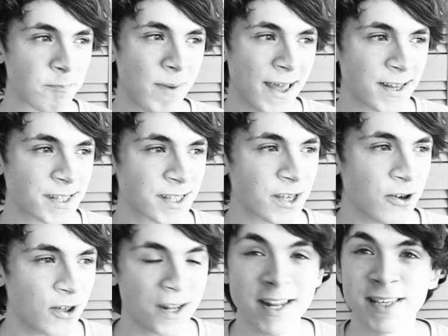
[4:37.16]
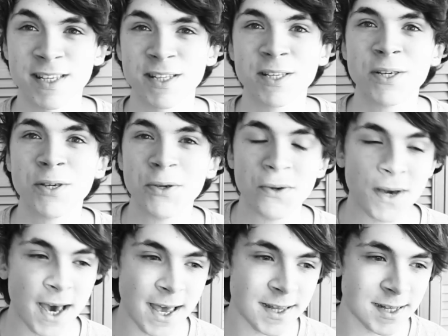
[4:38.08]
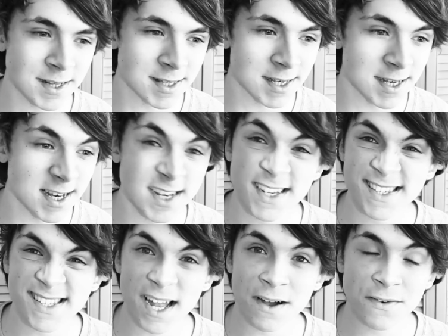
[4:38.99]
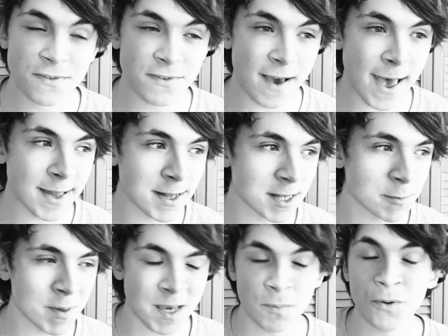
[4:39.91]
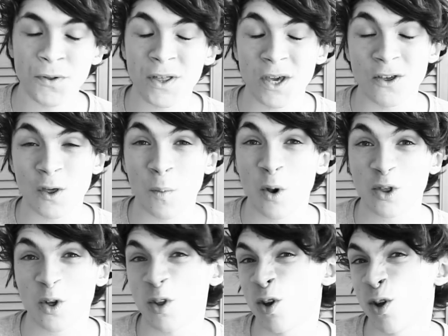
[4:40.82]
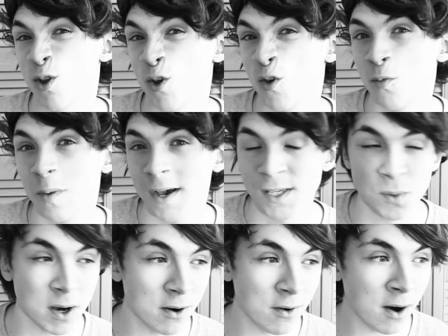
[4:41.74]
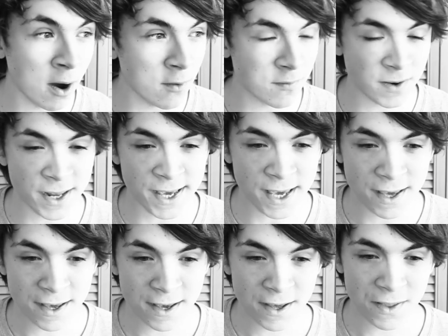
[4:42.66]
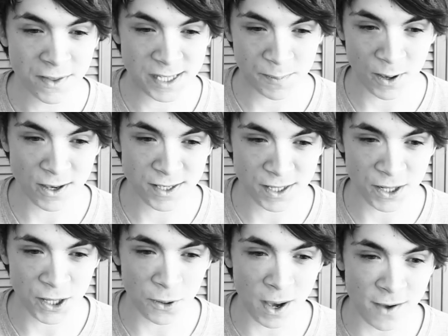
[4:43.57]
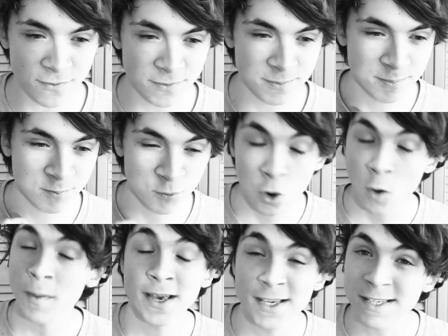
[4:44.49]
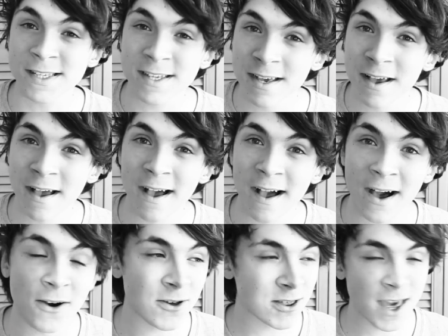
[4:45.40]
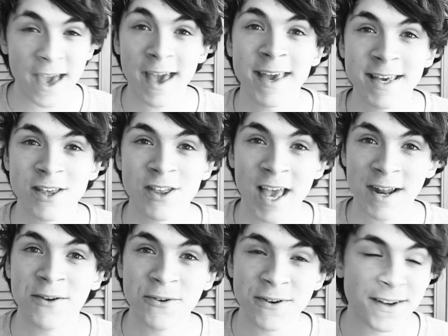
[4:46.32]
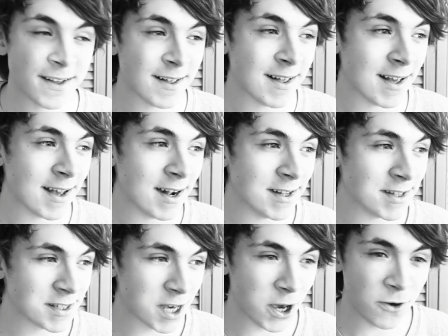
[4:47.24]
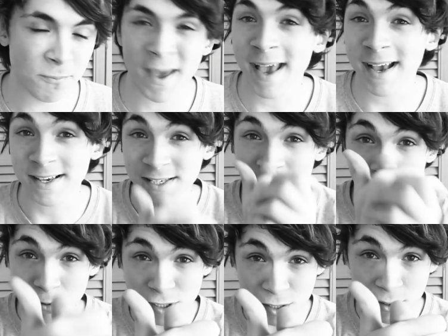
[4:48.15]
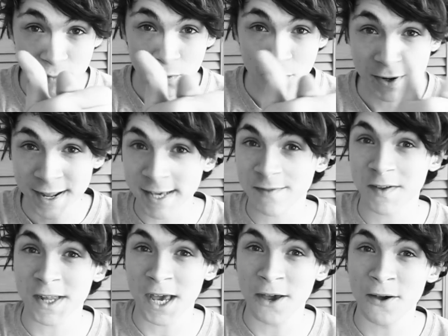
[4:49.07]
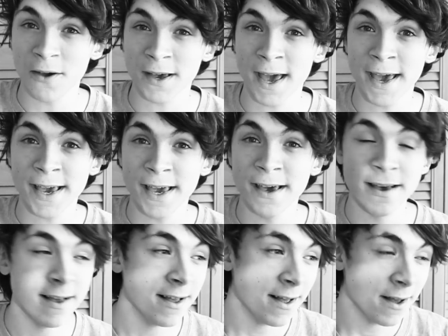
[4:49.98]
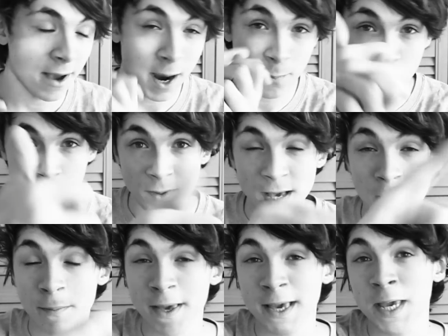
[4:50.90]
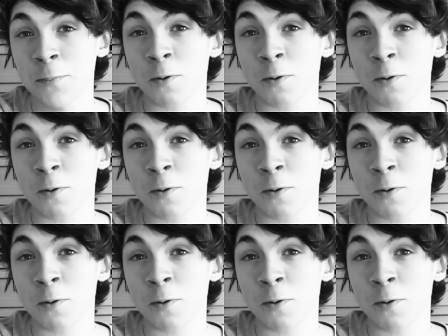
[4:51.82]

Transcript: bands that you should listen to and stuff and people that you should watch on YouTube as well, hopefully. There's a person who I've promised I'll share his channel, and so Max, I will do it for you next video, okay? I pinky